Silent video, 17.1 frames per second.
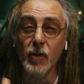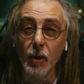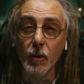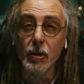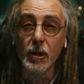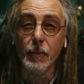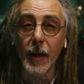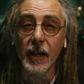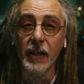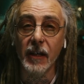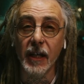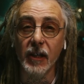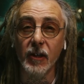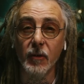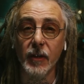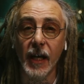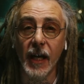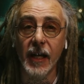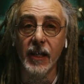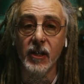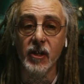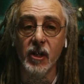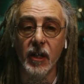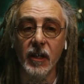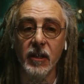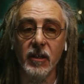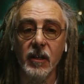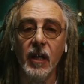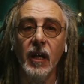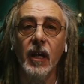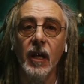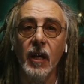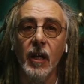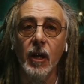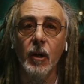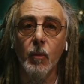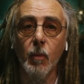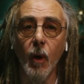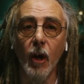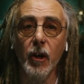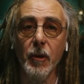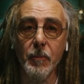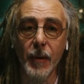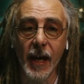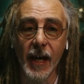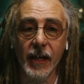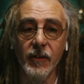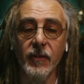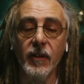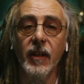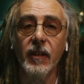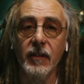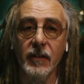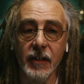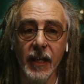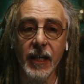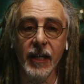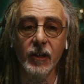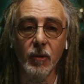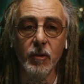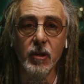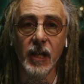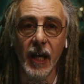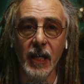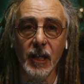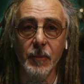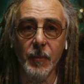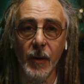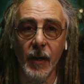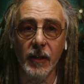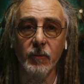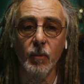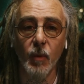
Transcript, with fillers: talked about needle gauges. What about needle taper?